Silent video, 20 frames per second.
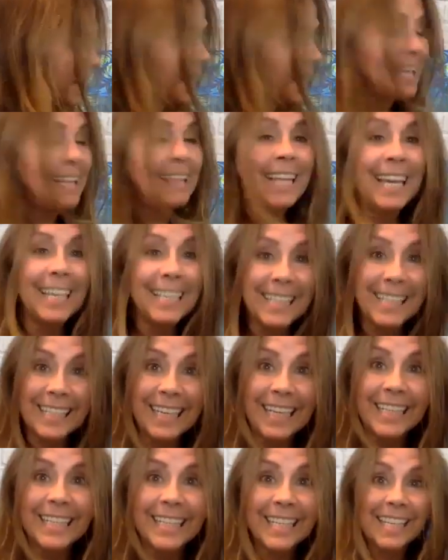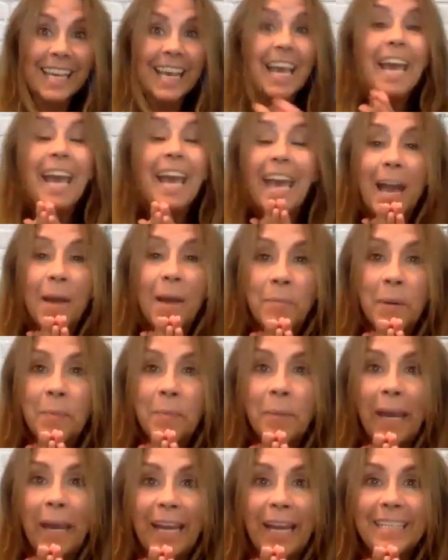And that's it. Happy
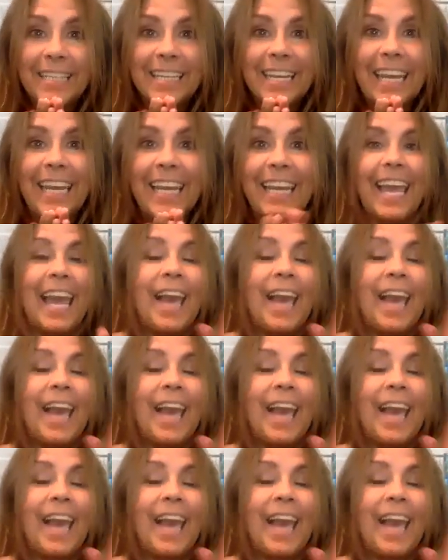painting.